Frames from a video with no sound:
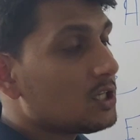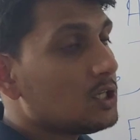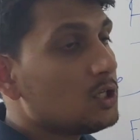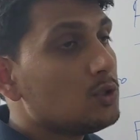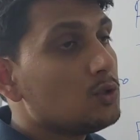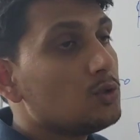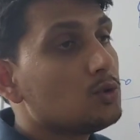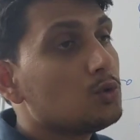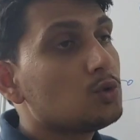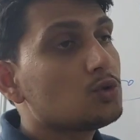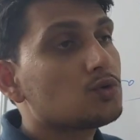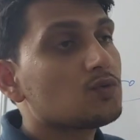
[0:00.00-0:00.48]
he
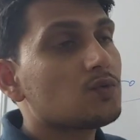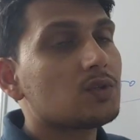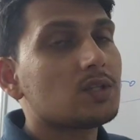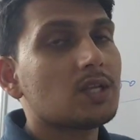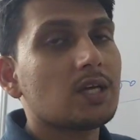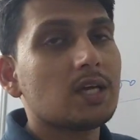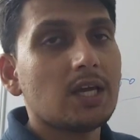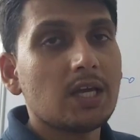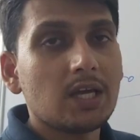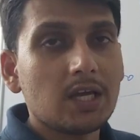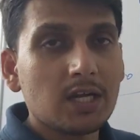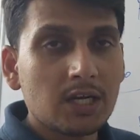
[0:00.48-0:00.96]
used for
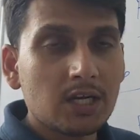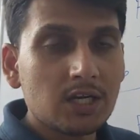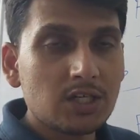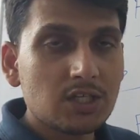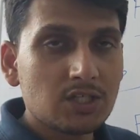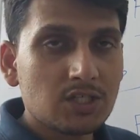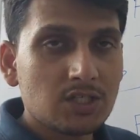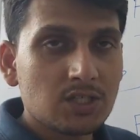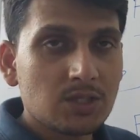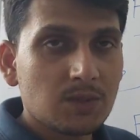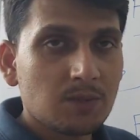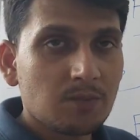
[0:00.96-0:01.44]
the
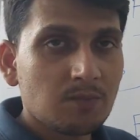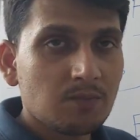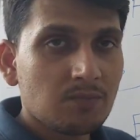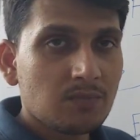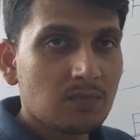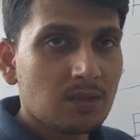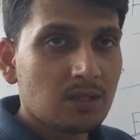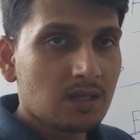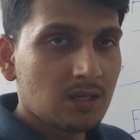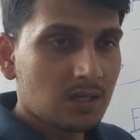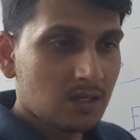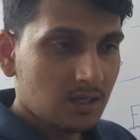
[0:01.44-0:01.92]
English
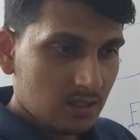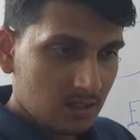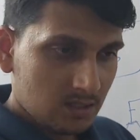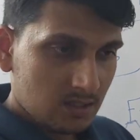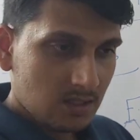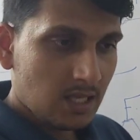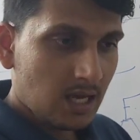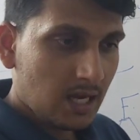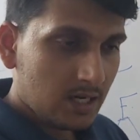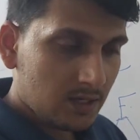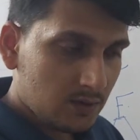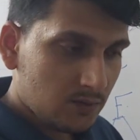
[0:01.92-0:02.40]

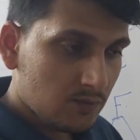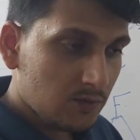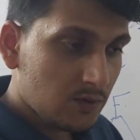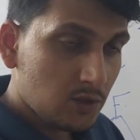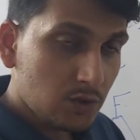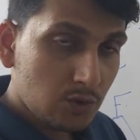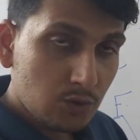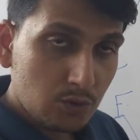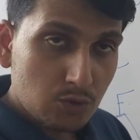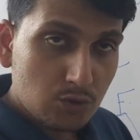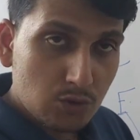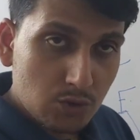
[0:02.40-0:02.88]
that we
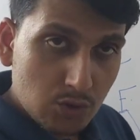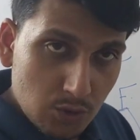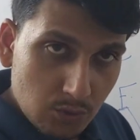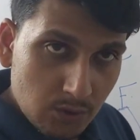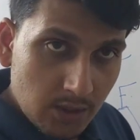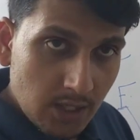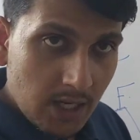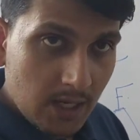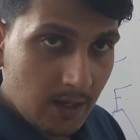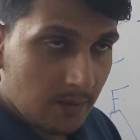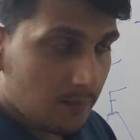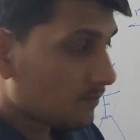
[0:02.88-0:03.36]
use
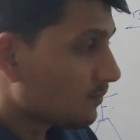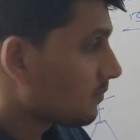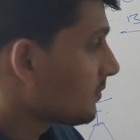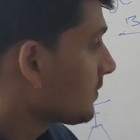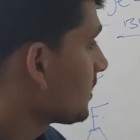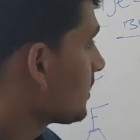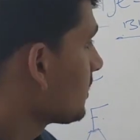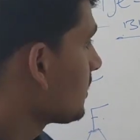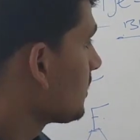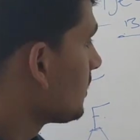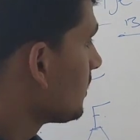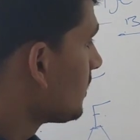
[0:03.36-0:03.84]
today.
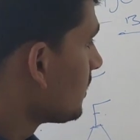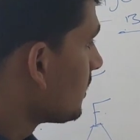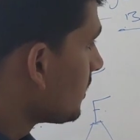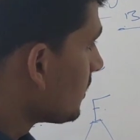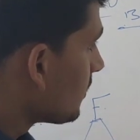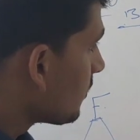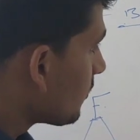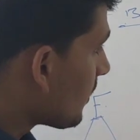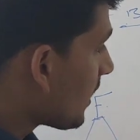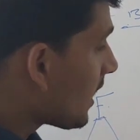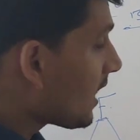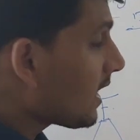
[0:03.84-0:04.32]

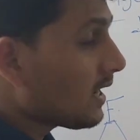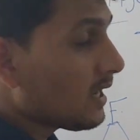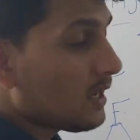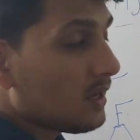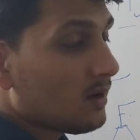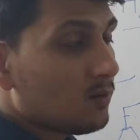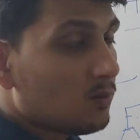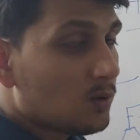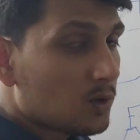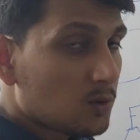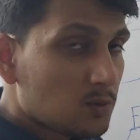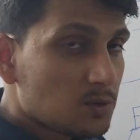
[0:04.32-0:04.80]
Why?
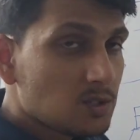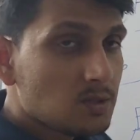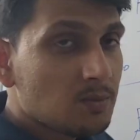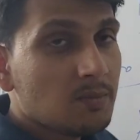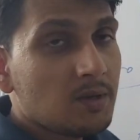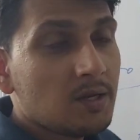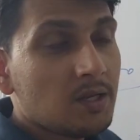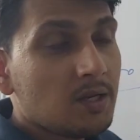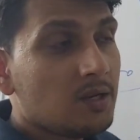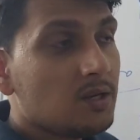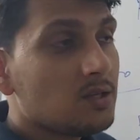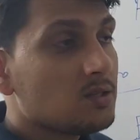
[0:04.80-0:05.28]
What was the
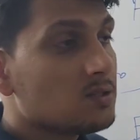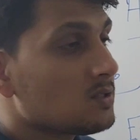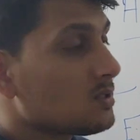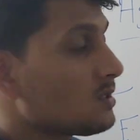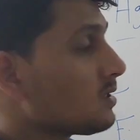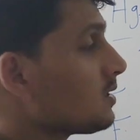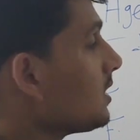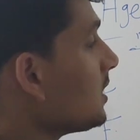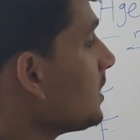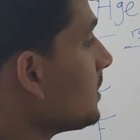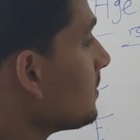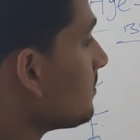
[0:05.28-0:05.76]
main
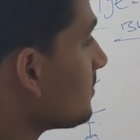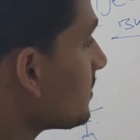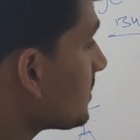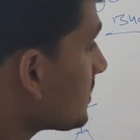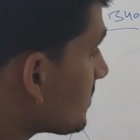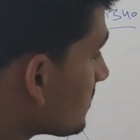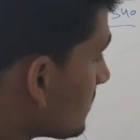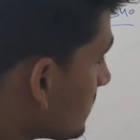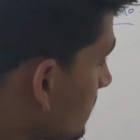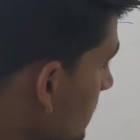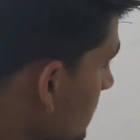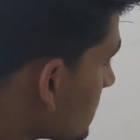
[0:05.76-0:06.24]
reason?
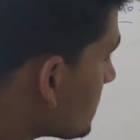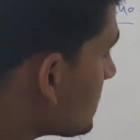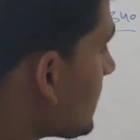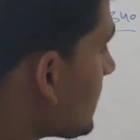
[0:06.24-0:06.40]
Because this